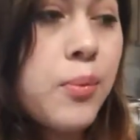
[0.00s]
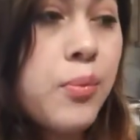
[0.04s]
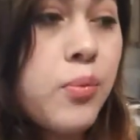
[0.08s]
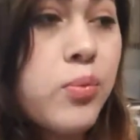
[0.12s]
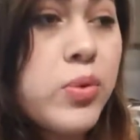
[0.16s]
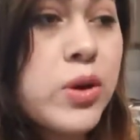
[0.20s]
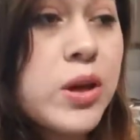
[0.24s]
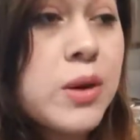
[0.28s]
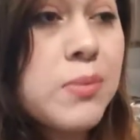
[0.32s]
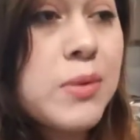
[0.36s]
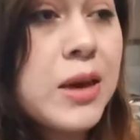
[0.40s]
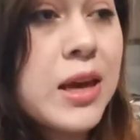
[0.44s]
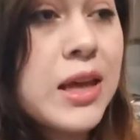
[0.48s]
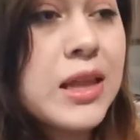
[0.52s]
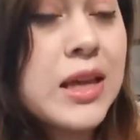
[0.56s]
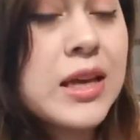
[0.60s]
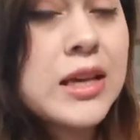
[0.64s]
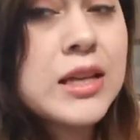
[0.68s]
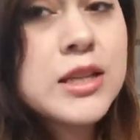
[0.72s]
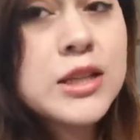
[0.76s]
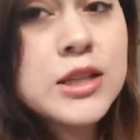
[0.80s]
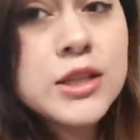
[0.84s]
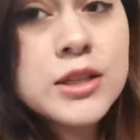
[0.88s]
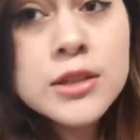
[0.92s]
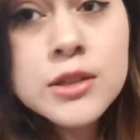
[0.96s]
We can make
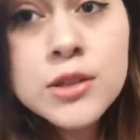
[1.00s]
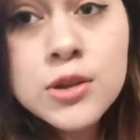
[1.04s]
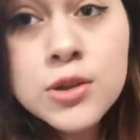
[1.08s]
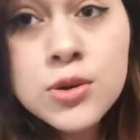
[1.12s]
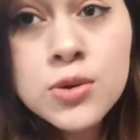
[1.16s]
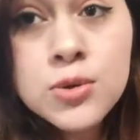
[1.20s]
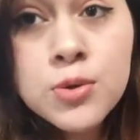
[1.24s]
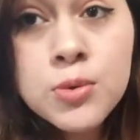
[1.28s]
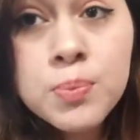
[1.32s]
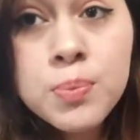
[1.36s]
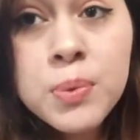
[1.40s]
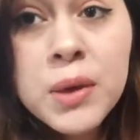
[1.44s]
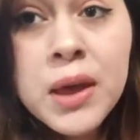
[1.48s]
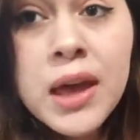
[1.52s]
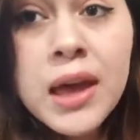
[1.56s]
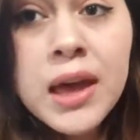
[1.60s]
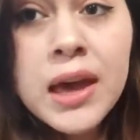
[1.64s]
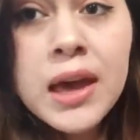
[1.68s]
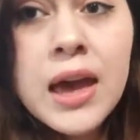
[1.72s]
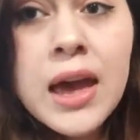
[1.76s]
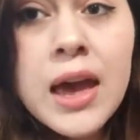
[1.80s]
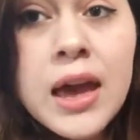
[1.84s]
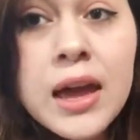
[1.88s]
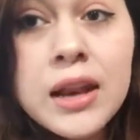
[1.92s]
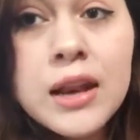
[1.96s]
like soup
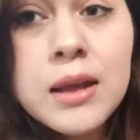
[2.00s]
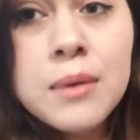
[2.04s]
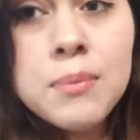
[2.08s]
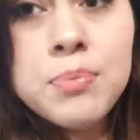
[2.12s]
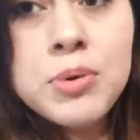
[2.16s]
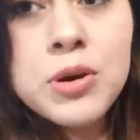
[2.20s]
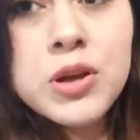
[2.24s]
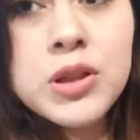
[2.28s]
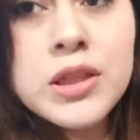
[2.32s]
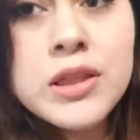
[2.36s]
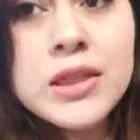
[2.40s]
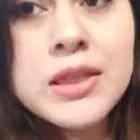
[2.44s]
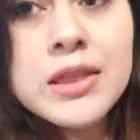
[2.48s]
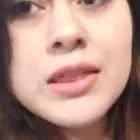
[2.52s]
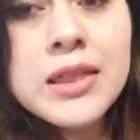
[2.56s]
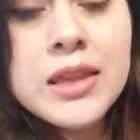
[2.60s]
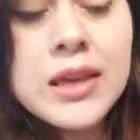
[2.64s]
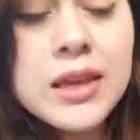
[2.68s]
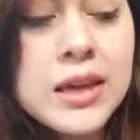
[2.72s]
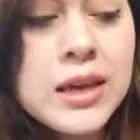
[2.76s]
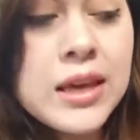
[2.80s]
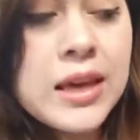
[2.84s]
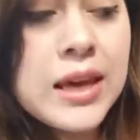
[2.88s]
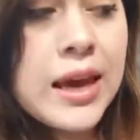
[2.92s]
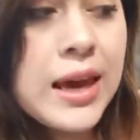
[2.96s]
and put
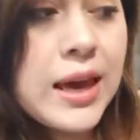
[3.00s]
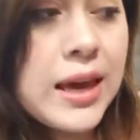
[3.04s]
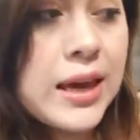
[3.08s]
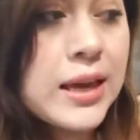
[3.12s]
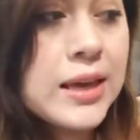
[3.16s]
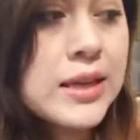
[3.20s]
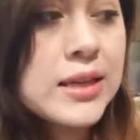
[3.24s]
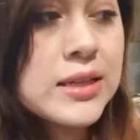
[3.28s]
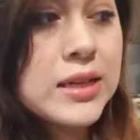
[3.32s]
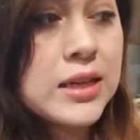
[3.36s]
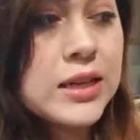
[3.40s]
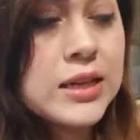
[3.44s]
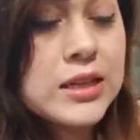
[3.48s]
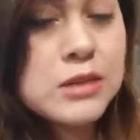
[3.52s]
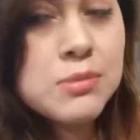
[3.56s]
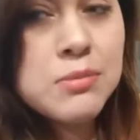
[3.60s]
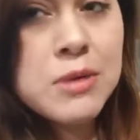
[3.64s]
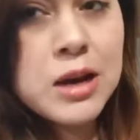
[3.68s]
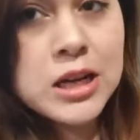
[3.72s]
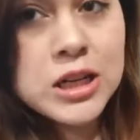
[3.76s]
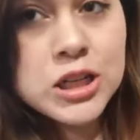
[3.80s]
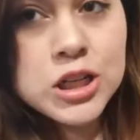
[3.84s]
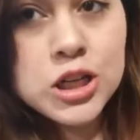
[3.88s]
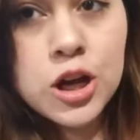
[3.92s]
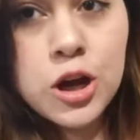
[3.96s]
the eggs like
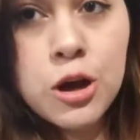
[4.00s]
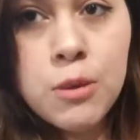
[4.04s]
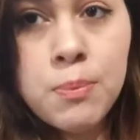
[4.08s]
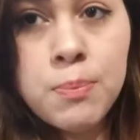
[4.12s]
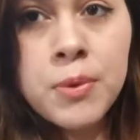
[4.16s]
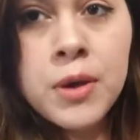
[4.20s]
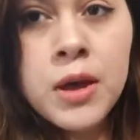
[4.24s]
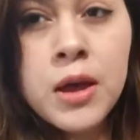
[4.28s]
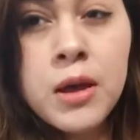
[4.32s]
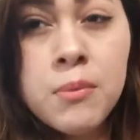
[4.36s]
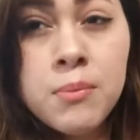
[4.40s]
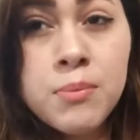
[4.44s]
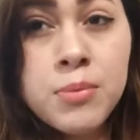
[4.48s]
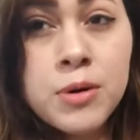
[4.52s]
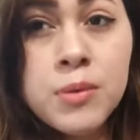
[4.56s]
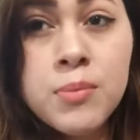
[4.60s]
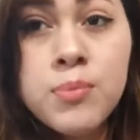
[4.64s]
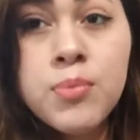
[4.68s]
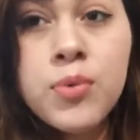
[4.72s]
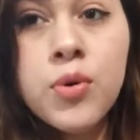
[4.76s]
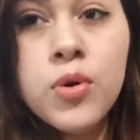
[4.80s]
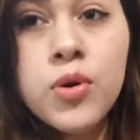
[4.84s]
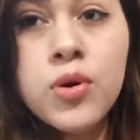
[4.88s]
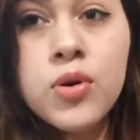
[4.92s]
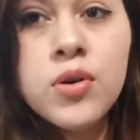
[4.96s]
smashed up but
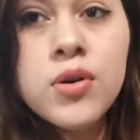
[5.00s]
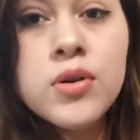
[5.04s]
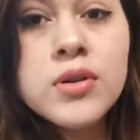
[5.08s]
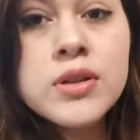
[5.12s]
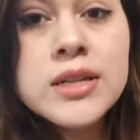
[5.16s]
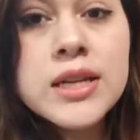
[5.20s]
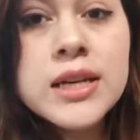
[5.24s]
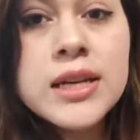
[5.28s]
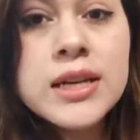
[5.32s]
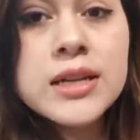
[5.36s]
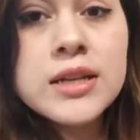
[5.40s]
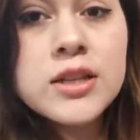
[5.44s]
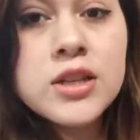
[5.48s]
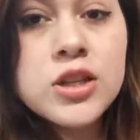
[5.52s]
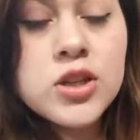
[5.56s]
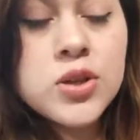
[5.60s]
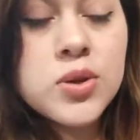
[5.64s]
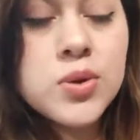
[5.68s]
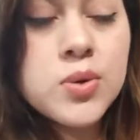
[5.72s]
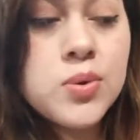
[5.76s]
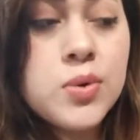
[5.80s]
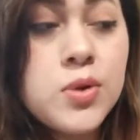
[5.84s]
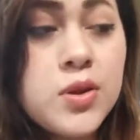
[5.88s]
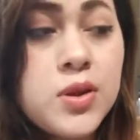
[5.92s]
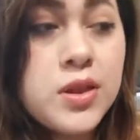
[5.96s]
boiled
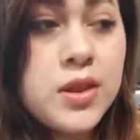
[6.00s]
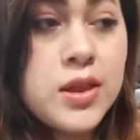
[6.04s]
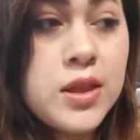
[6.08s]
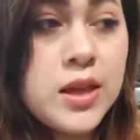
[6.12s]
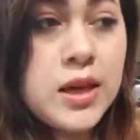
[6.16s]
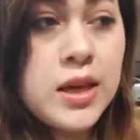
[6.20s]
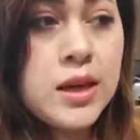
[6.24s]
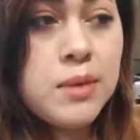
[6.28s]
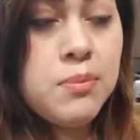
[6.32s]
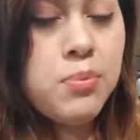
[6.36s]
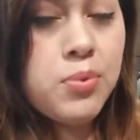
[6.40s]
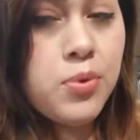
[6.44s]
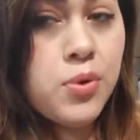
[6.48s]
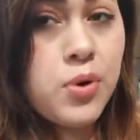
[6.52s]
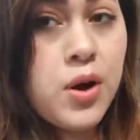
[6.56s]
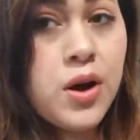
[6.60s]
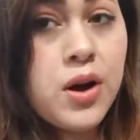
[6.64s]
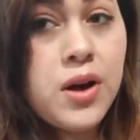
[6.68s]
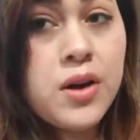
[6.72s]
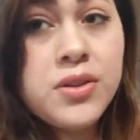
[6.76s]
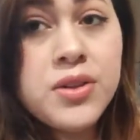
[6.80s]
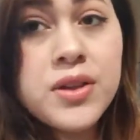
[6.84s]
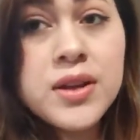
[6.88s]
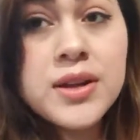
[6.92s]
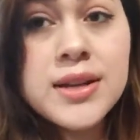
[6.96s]
into the
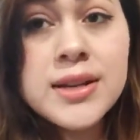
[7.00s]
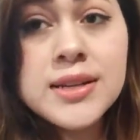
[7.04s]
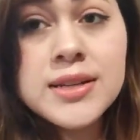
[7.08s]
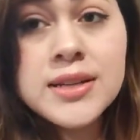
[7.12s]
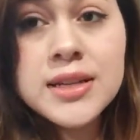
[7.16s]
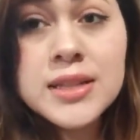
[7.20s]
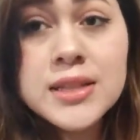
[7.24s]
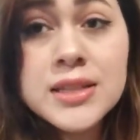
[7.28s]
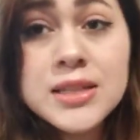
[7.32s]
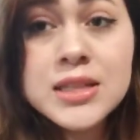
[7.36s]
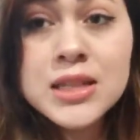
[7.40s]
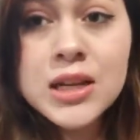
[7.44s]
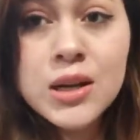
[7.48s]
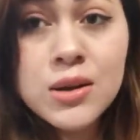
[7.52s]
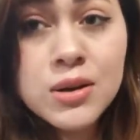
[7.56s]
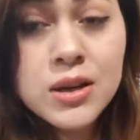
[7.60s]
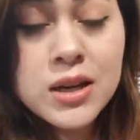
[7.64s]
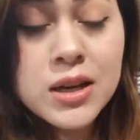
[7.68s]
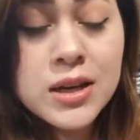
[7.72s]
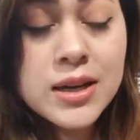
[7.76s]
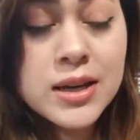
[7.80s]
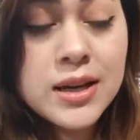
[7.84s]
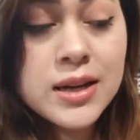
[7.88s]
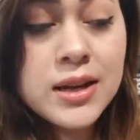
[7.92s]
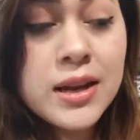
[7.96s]
broth, and it tastes so
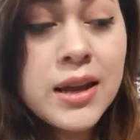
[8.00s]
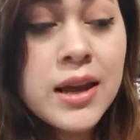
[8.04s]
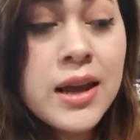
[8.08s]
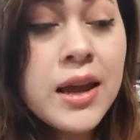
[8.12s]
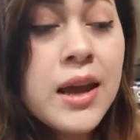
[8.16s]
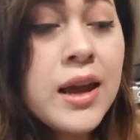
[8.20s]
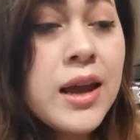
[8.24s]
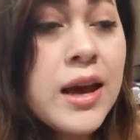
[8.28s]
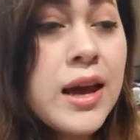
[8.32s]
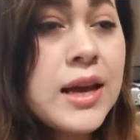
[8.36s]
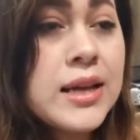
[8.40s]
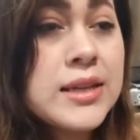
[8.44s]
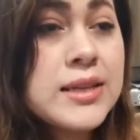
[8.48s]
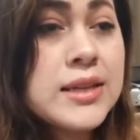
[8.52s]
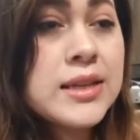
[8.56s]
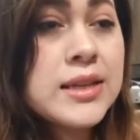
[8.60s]
good. Has